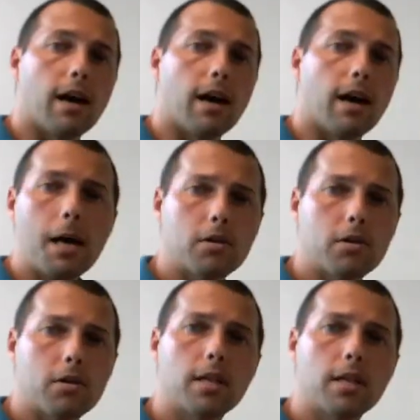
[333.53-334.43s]
I
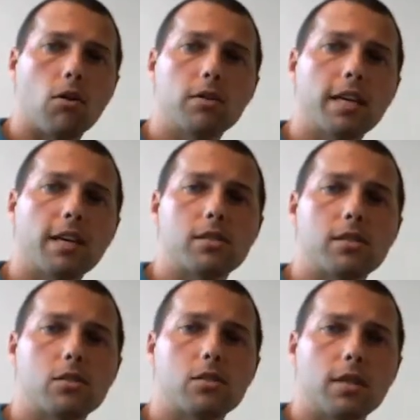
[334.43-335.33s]
personally only give my
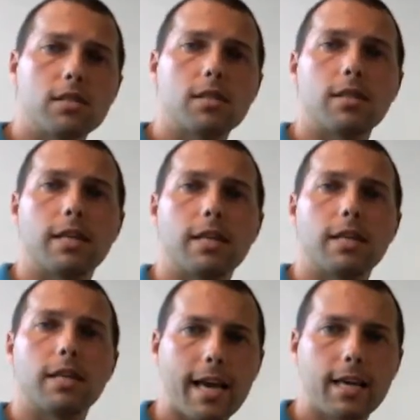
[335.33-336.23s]
students the
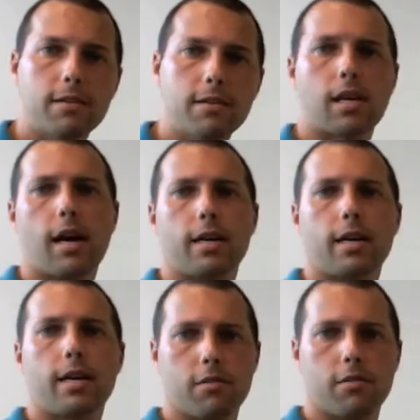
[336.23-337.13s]
negative
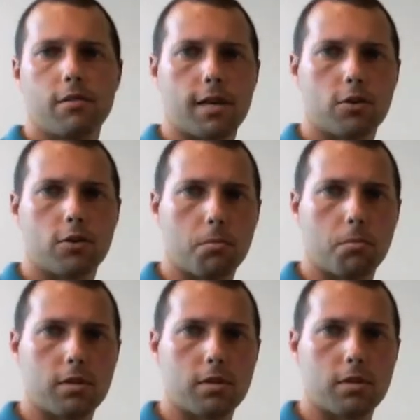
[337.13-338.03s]
side of the standard
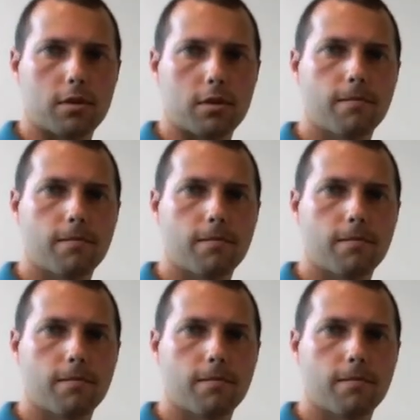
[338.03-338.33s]
normal table.